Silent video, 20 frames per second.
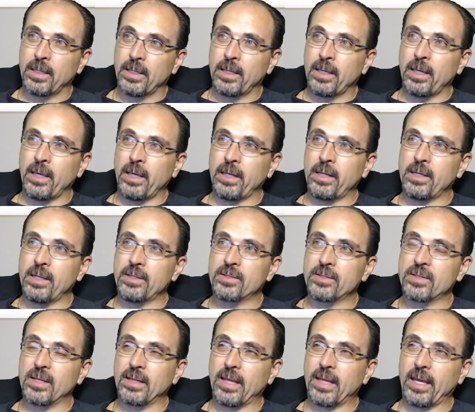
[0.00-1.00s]
It is
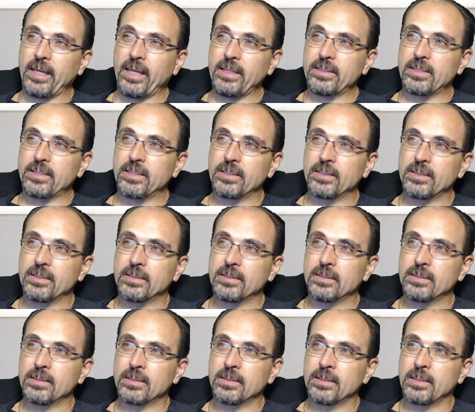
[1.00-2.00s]
the light
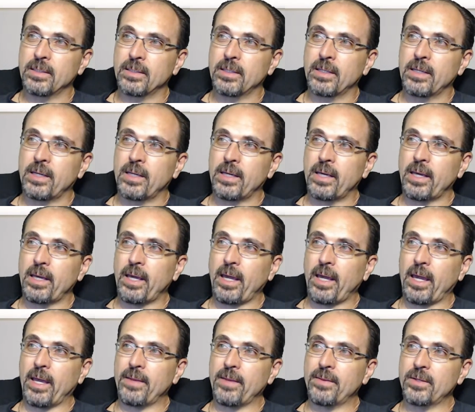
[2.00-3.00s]

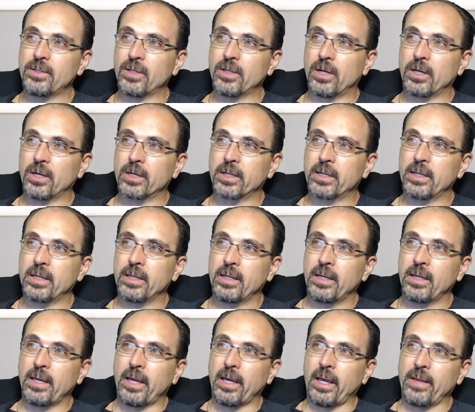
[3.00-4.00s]
and the dark
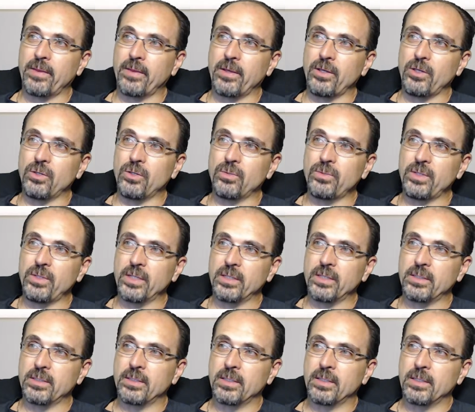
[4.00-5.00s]
and the
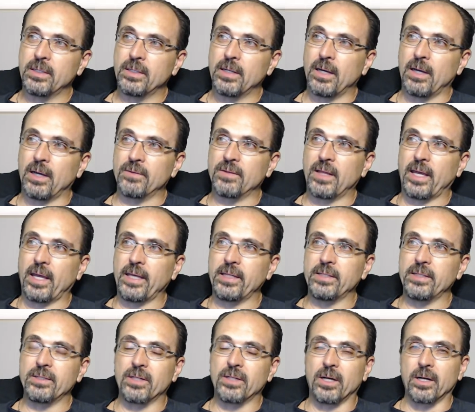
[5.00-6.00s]
union of light
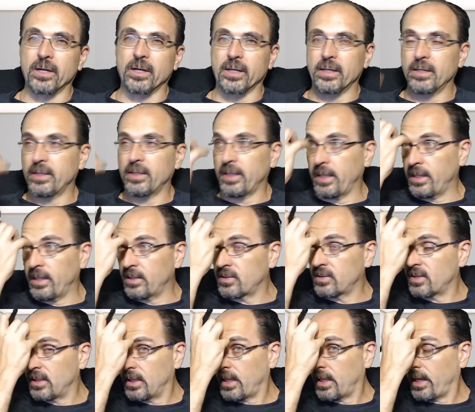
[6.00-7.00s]
and dark. It is
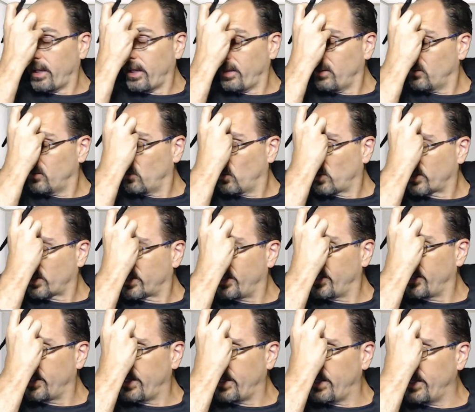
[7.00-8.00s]
the light
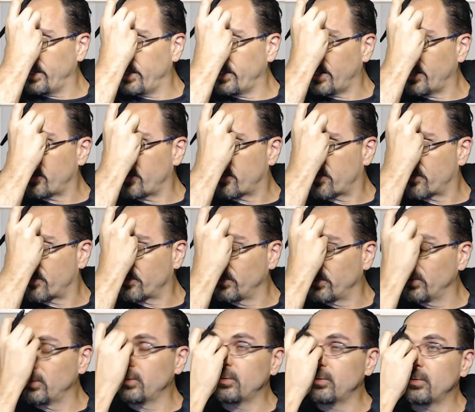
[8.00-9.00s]
working in and
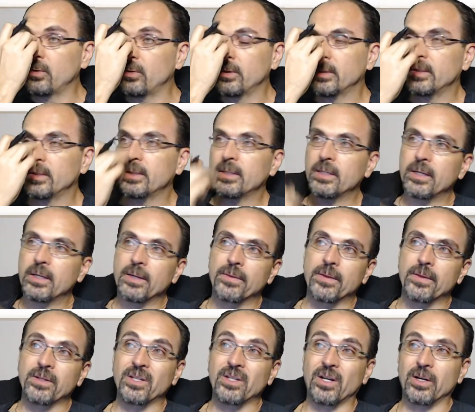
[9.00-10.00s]
through the
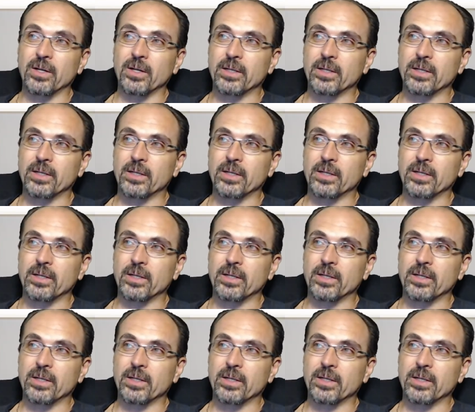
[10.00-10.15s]
dark.